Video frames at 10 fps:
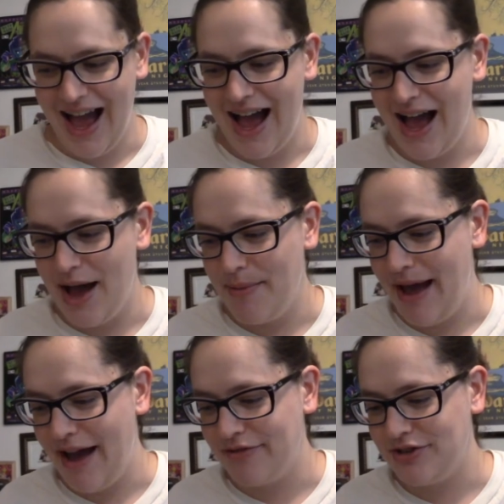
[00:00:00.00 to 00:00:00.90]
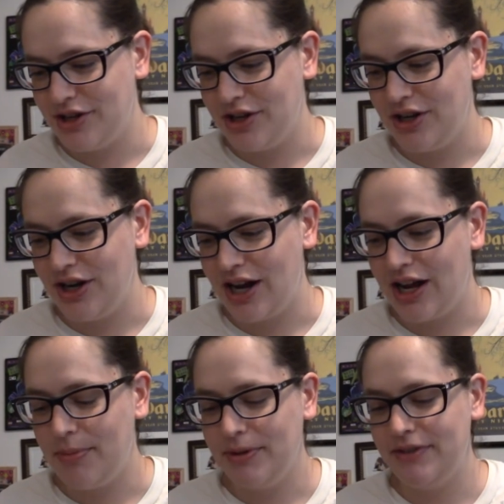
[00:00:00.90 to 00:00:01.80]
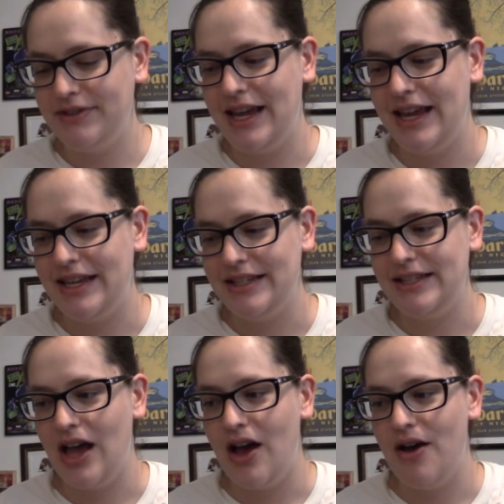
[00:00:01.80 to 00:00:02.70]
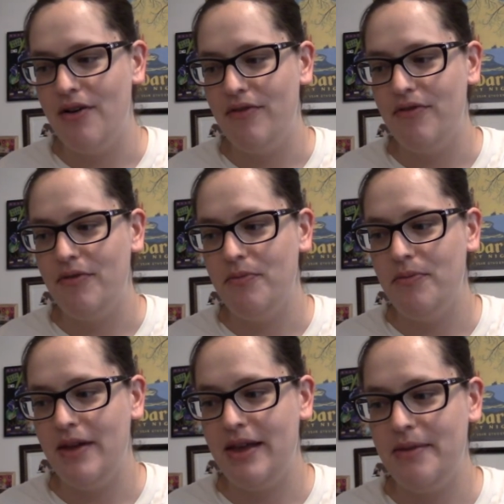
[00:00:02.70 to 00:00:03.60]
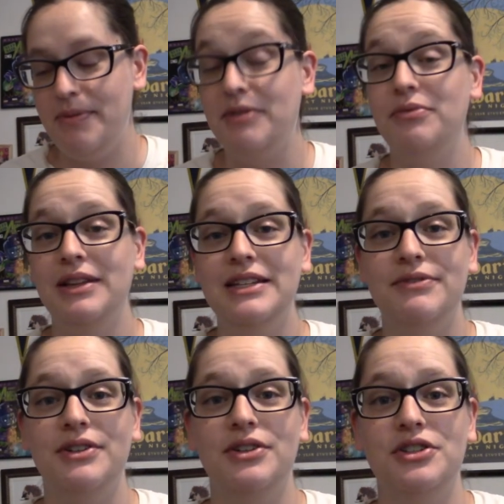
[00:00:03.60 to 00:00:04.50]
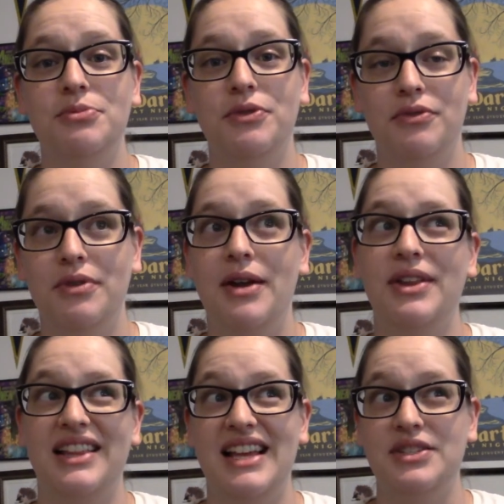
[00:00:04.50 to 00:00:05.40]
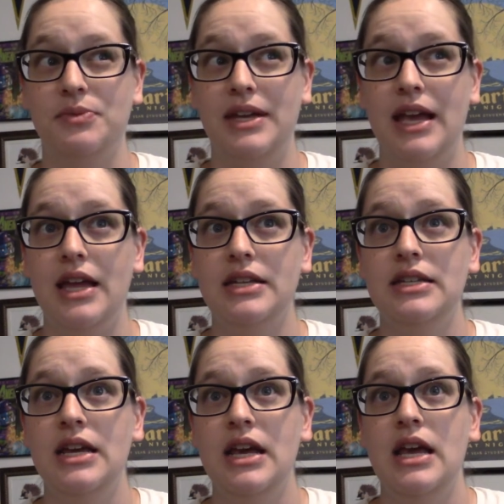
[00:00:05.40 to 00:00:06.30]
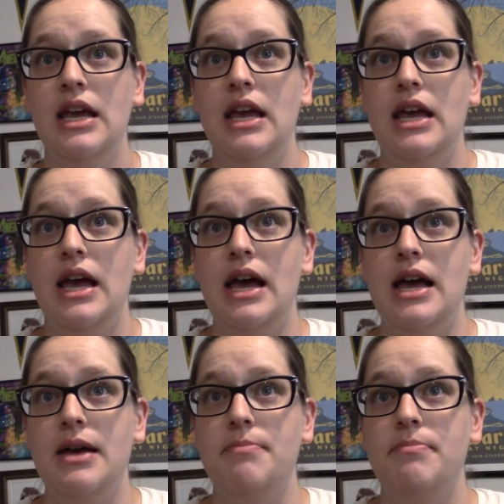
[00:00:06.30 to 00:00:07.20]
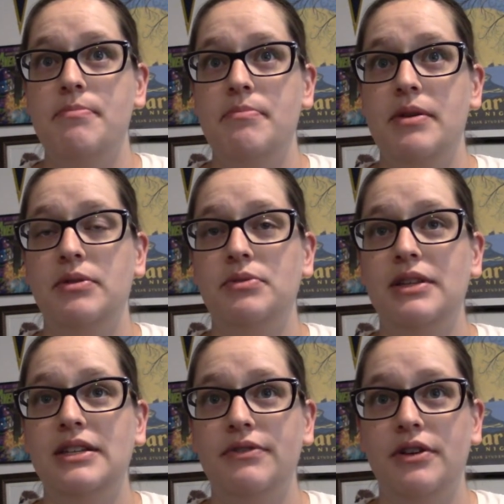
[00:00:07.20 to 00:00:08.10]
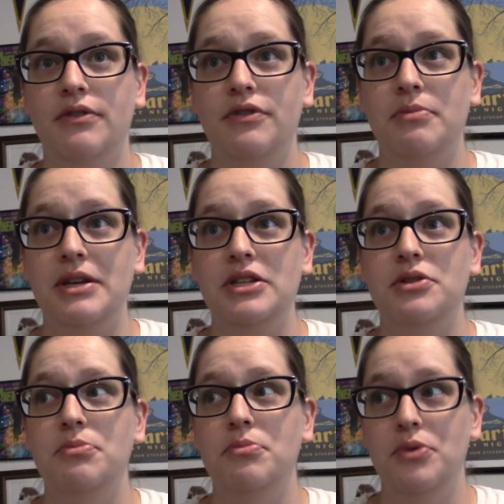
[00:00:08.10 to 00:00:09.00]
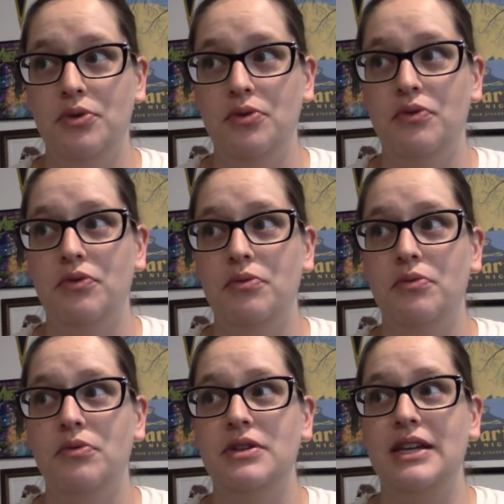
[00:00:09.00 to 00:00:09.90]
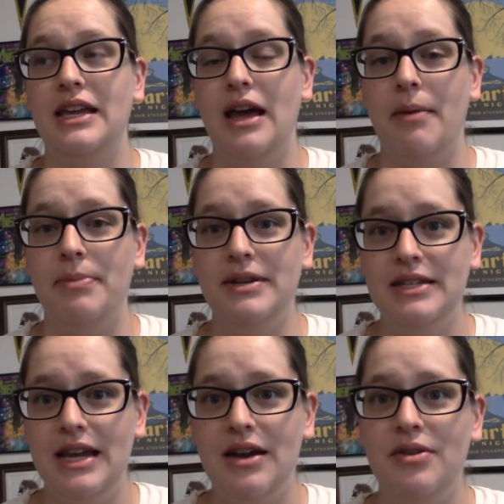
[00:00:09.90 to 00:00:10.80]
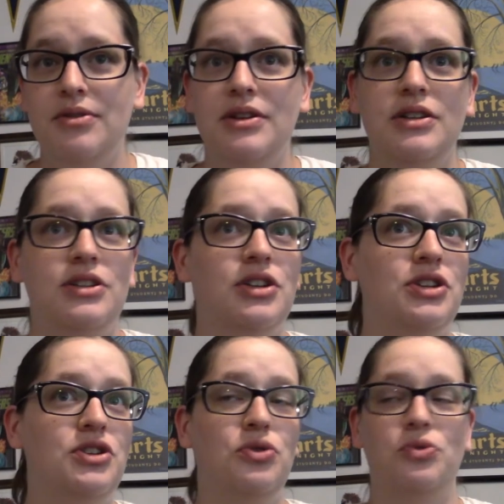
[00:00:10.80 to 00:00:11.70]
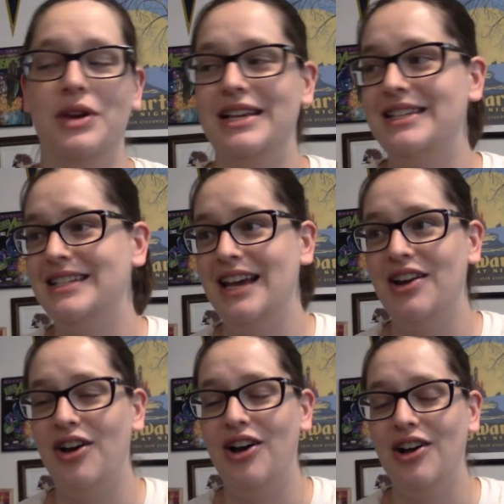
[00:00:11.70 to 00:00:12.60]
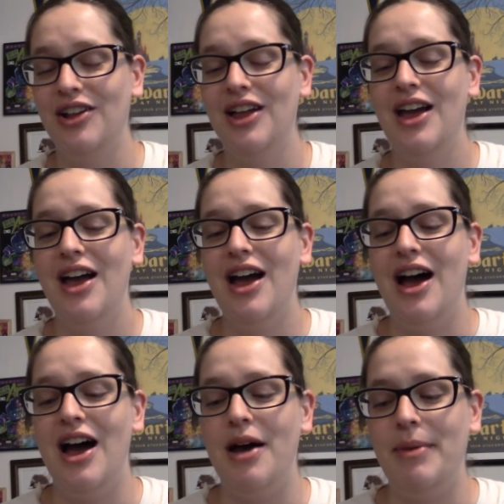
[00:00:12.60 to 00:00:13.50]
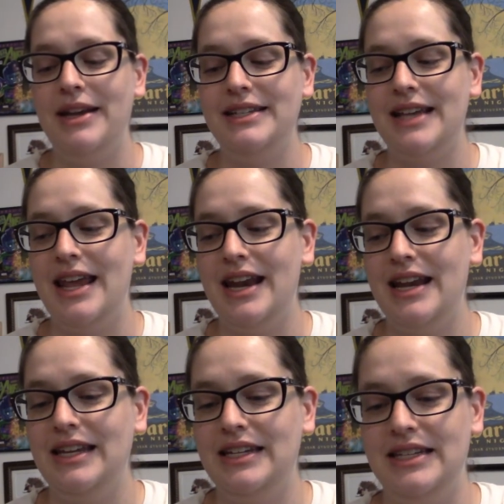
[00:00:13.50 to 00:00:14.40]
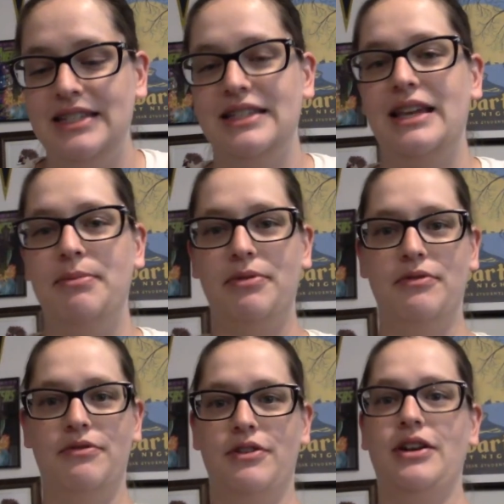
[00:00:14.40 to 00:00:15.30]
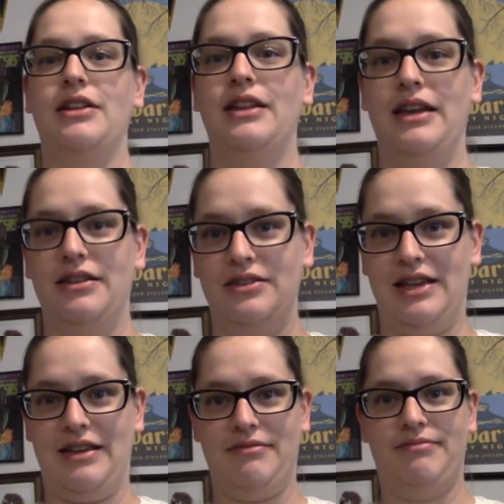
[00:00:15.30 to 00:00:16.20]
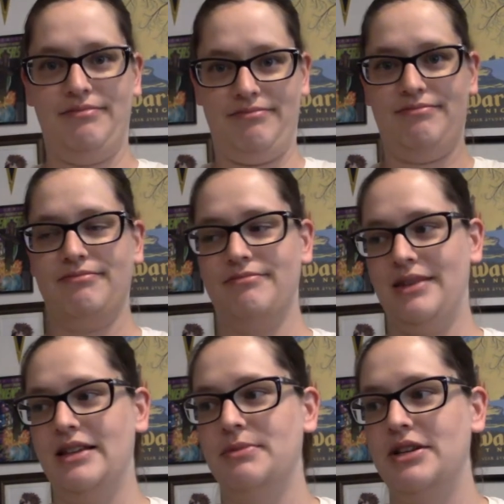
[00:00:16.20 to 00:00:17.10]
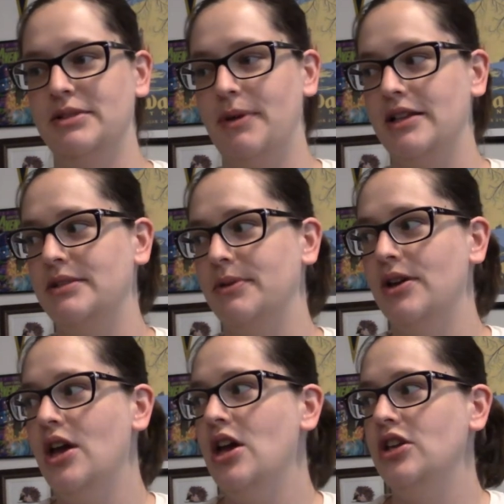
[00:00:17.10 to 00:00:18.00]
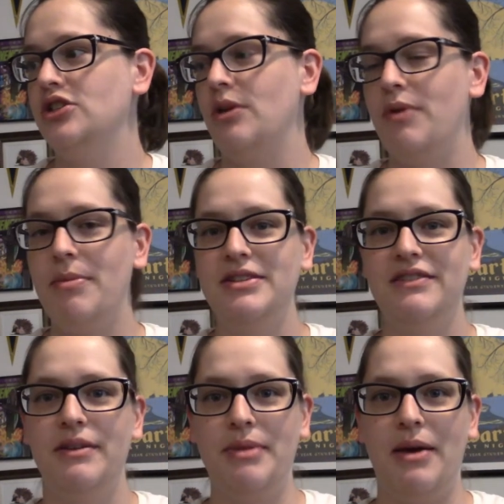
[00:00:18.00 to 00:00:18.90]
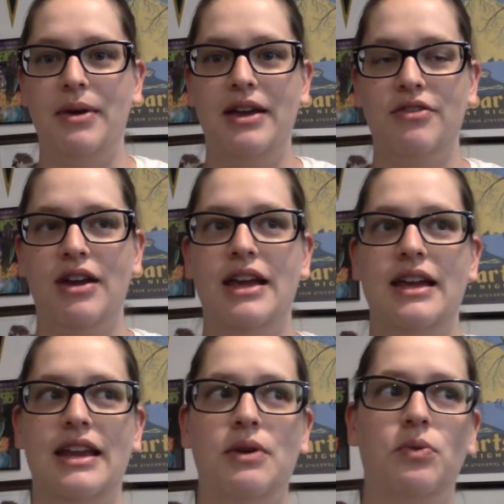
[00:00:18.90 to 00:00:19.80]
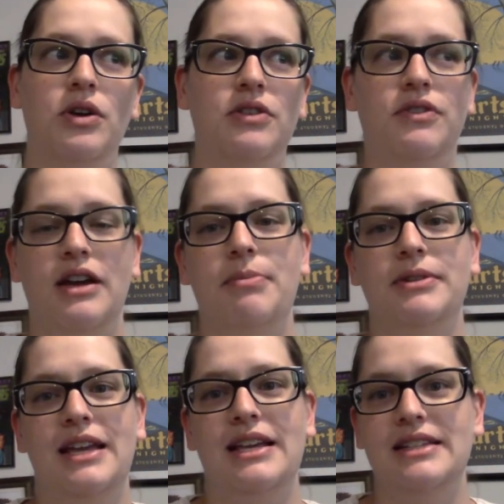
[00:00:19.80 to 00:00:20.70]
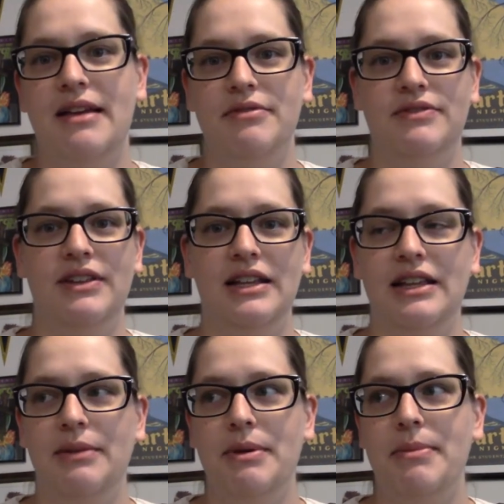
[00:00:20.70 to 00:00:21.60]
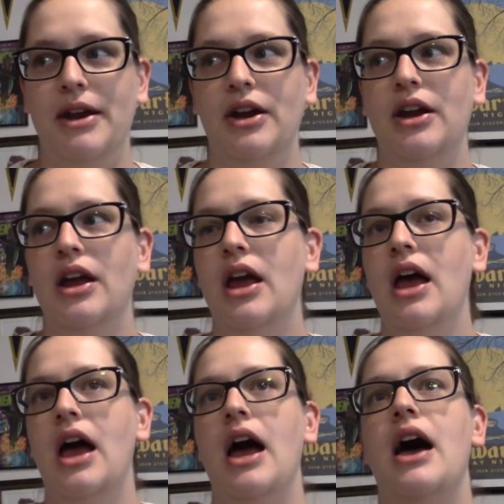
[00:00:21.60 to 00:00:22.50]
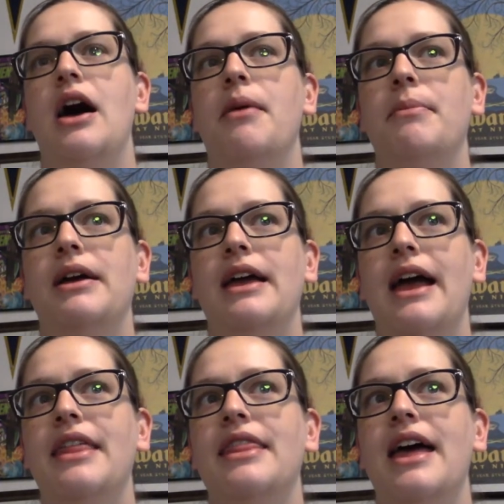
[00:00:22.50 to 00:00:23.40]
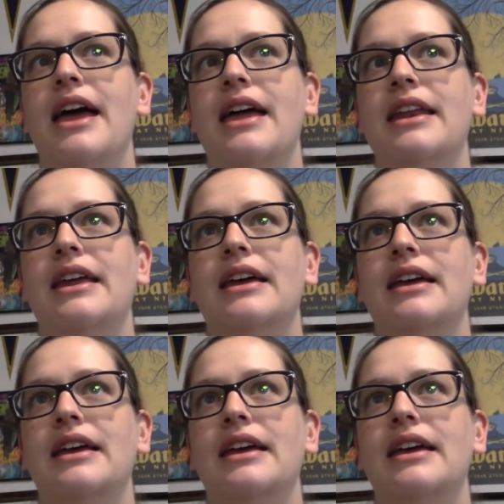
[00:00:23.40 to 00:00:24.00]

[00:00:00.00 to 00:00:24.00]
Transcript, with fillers: um, after a couple of days of it being really difficult to move around, like last weekend, um, it was really difficult for me to move, to get up and down, to twist at all. Um, I decided I needed to sleep vertically, like as much as possible. So I propped myself up that way, great. And it worked for a couple days. I was feeling a little bit better. Um, and then